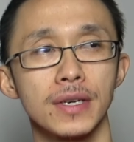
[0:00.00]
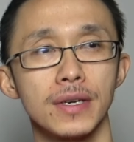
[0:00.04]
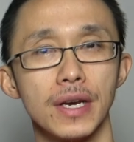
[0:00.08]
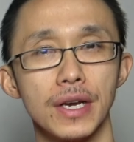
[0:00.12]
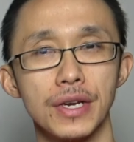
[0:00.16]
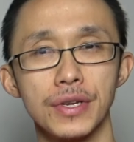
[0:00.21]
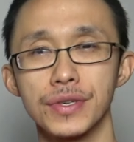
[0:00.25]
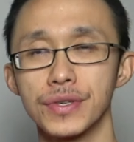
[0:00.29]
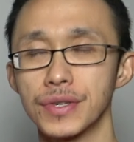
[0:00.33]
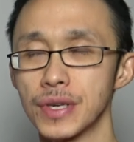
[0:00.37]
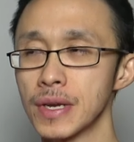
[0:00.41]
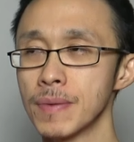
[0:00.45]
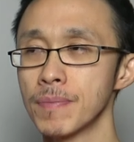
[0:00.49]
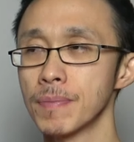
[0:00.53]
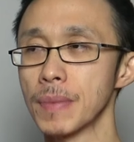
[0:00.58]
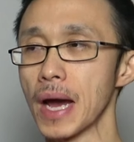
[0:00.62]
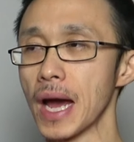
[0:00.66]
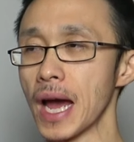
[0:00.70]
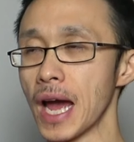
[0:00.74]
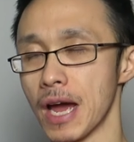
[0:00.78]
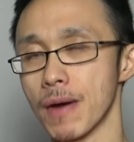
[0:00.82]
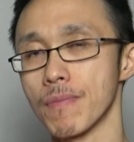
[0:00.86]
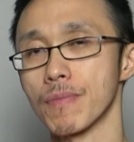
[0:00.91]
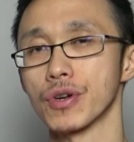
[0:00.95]
it seemed
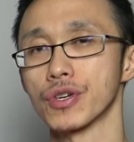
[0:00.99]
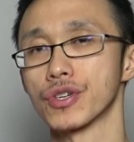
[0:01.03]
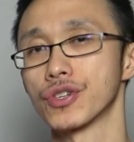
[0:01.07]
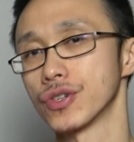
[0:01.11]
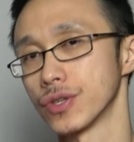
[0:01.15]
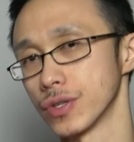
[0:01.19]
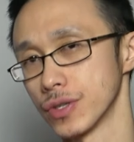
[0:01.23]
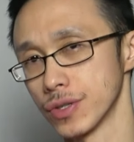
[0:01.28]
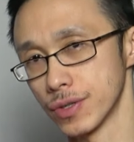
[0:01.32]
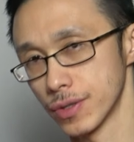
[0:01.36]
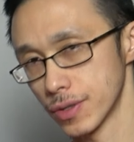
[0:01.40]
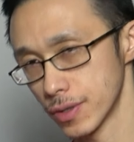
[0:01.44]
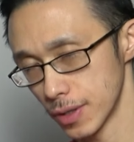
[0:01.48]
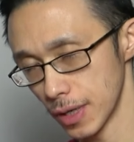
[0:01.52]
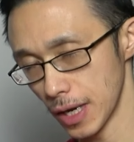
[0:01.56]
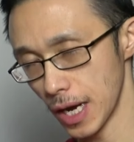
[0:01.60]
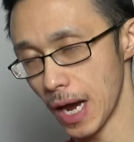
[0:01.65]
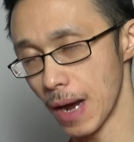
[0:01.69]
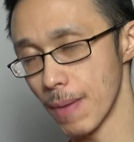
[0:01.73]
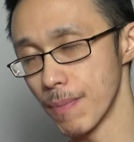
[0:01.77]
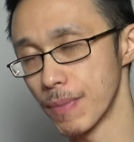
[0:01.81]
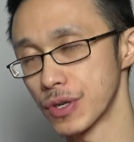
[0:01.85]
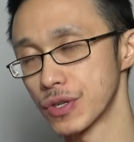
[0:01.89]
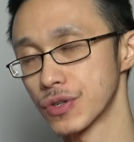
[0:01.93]
amateurish,
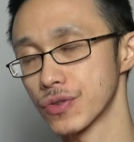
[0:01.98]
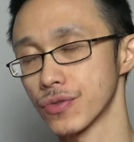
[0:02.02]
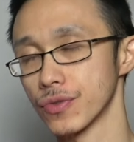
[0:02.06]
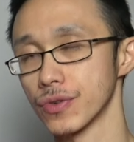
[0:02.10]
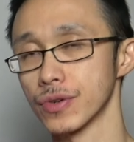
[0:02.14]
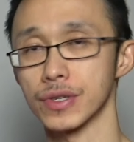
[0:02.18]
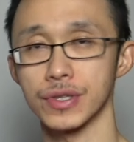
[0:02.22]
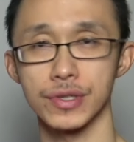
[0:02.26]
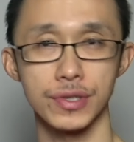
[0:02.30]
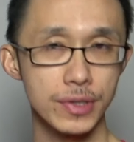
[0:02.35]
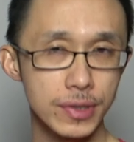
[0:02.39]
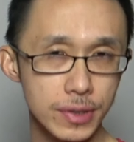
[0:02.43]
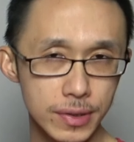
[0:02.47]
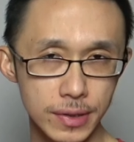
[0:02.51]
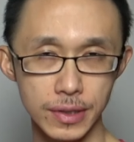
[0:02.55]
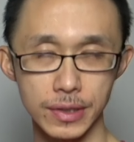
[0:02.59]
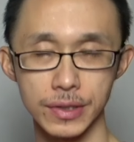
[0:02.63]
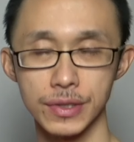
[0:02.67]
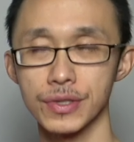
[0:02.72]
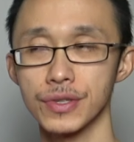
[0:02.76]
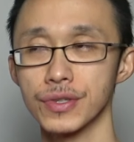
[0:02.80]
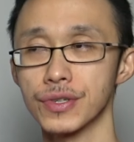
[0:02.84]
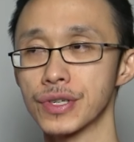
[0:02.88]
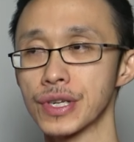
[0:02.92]
amateurish.
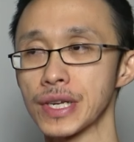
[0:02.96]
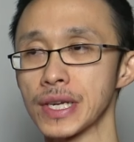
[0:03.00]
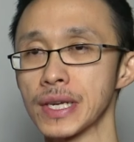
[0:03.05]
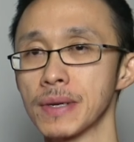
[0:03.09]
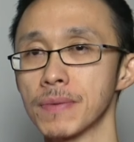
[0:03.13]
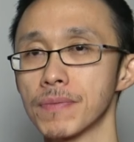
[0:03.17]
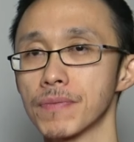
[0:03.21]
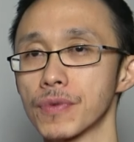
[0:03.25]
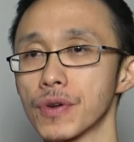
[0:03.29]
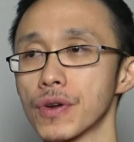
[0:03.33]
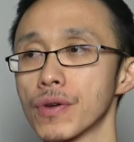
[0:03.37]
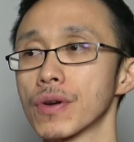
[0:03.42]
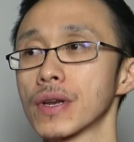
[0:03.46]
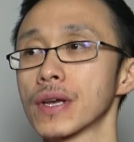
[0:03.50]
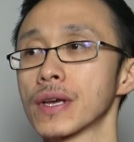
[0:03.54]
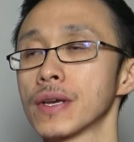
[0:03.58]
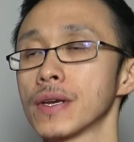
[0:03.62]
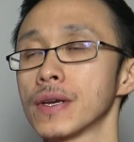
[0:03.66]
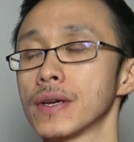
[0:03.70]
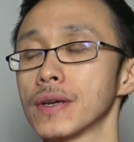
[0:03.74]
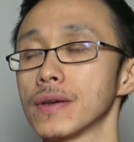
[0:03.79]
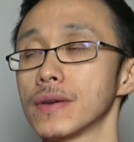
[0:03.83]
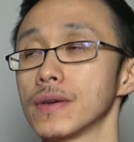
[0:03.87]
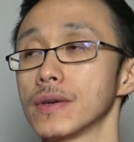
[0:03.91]
It seemed
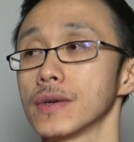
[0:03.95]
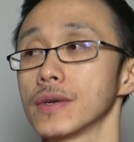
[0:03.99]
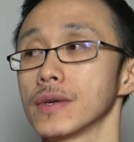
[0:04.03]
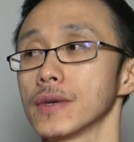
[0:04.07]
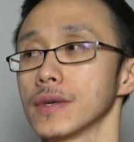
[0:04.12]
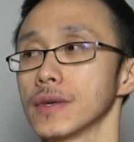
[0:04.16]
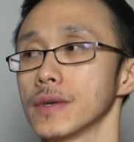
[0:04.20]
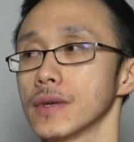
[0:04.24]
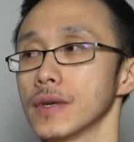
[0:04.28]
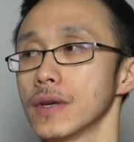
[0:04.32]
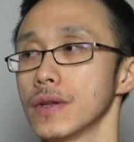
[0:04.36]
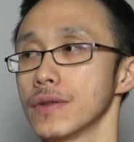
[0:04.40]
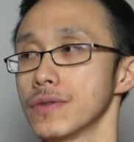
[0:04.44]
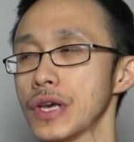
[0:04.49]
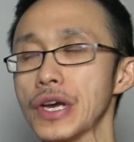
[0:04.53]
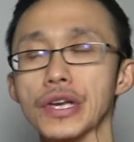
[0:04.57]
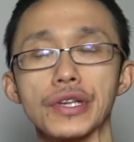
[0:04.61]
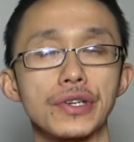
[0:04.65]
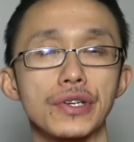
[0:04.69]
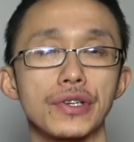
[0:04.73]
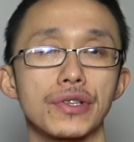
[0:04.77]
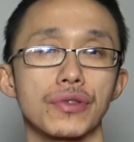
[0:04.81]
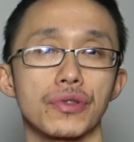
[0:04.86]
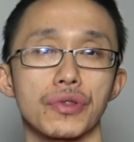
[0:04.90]
merely they
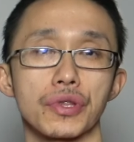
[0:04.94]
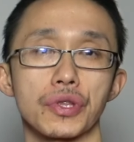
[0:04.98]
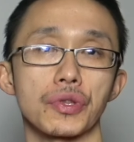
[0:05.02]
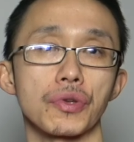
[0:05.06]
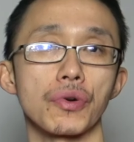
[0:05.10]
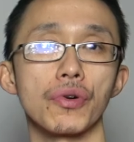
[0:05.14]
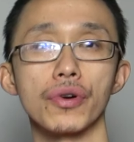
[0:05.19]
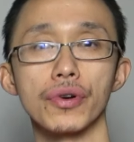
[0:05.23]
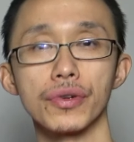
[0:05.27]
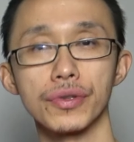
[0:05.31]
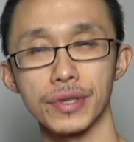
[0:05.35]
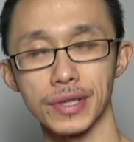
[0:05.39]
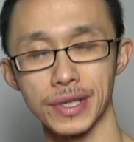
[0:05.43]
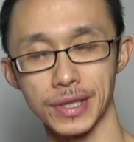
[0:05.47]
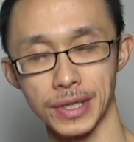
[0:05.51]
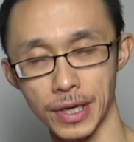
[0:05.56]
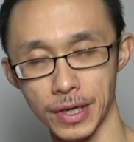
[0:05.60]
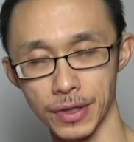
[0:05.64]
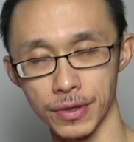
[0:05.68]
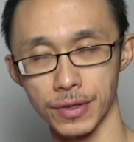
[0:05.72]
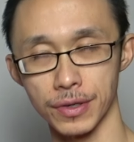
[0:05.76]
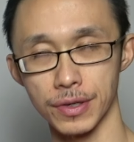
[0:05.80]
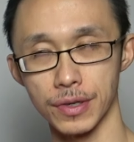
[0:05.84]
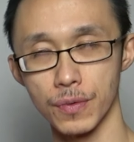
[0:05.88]
just throw it
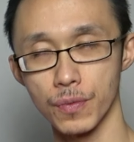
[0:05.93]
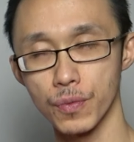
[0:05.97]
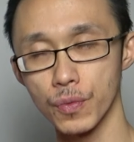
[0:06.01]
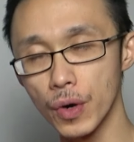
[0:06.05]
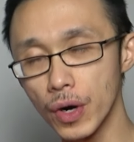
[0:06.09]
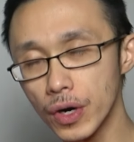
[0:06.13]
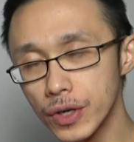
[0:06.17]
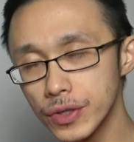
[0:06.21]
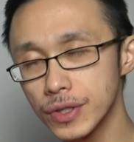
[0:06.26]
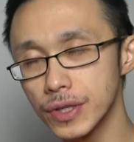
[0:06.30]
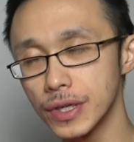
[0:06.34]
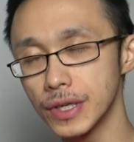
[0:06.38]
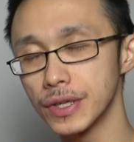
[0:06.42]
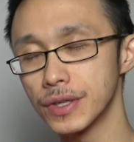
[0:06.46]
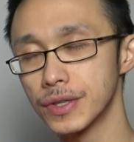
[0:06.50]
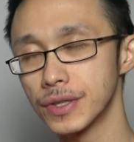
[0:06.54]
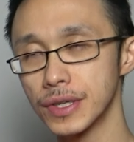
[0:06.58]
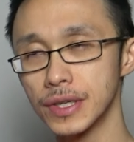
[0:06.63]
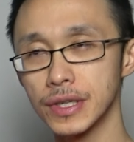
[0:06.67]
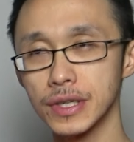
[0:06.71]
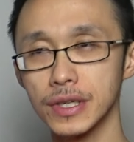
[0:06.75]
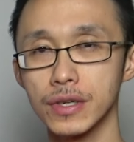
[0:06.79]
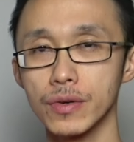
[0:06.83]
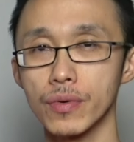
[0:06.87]
together. It wasn't. It
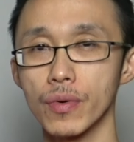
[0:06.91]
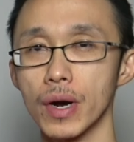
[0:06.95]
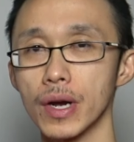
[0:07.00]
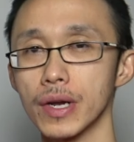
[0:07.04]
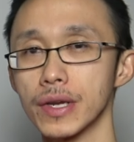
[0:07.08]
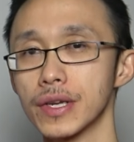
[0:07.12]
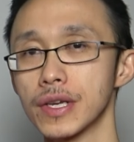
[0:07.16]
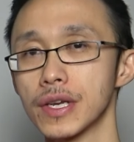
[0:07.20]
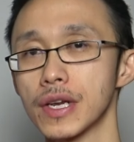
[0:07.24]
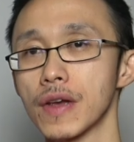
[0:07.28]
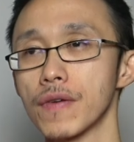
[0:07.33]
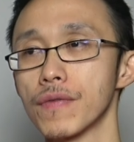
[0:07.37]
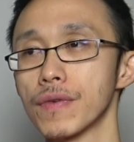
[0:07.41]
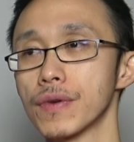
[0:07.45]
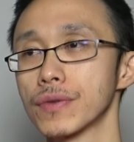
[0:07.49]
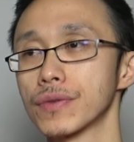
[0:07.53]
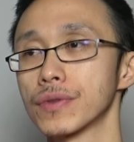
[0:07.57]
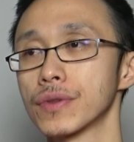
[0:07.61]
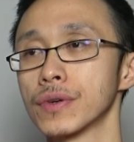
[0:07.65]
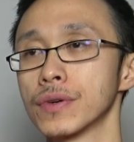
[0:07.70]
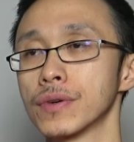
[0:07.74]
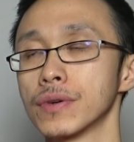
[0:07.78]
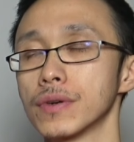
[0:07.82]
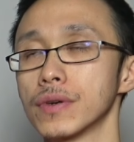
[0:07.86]
didn't quite give you
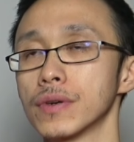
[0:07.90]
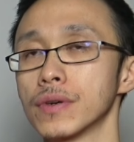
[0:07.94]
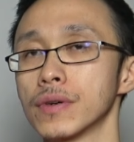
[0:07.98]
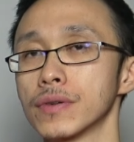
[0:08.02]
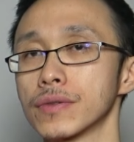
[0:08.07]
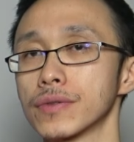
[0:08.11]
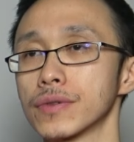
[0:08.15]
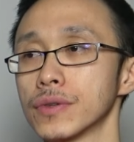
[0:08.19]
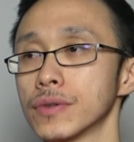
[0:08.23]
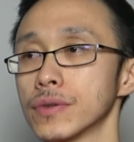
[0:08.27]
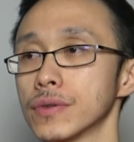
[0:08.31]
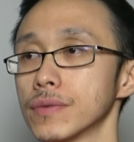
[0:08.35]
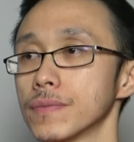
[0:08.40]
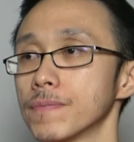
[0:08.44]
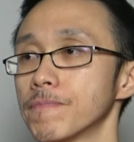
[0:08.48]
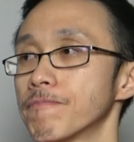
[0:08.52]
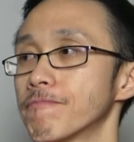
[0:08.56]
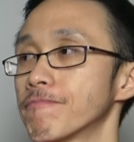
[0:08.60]
the uh, the